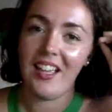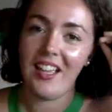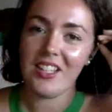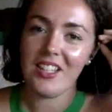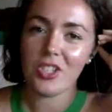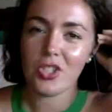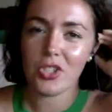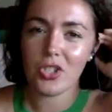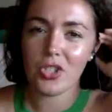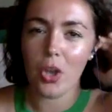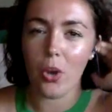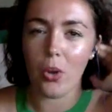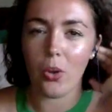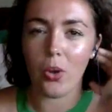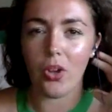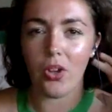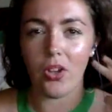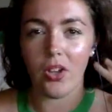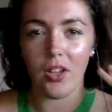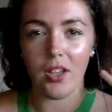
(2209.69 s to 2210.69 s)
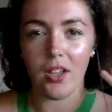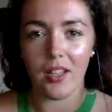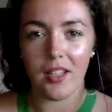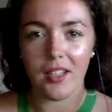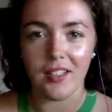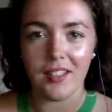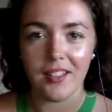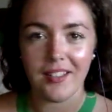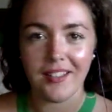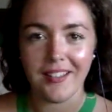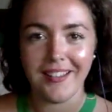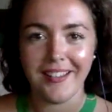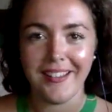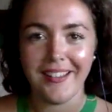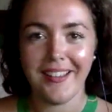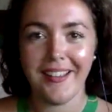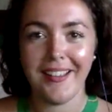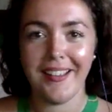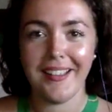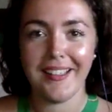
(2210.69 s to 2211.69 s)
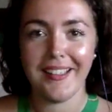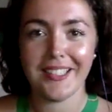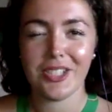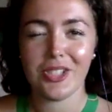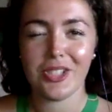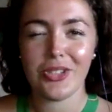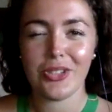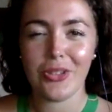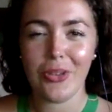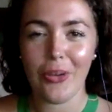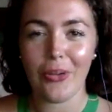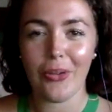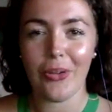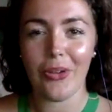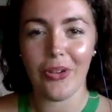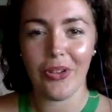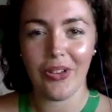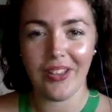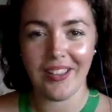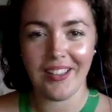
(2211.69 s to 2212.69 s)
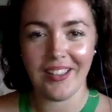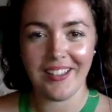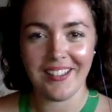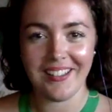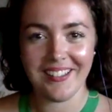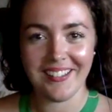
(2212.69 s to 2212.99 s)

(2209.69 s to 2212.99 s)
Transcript: It's so good. So good.